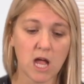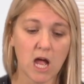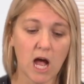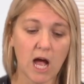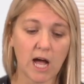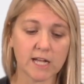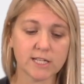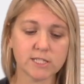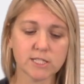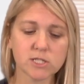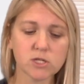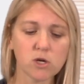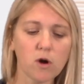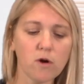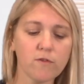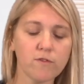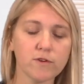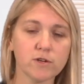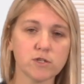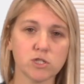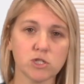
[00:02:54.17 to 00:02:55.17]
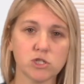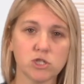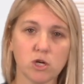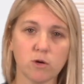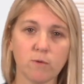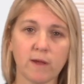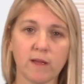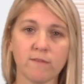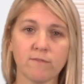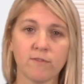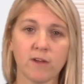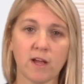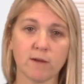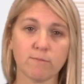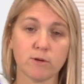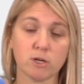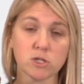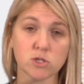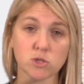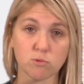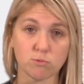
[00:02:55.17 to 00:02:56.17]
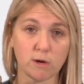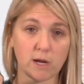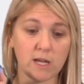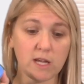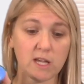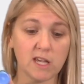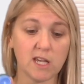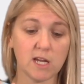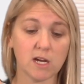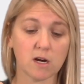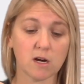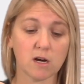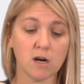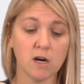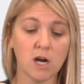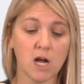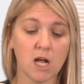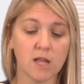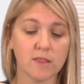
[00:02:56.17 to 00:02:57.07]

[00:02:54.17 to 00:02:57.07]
I did go over to Joann Fabrics right here.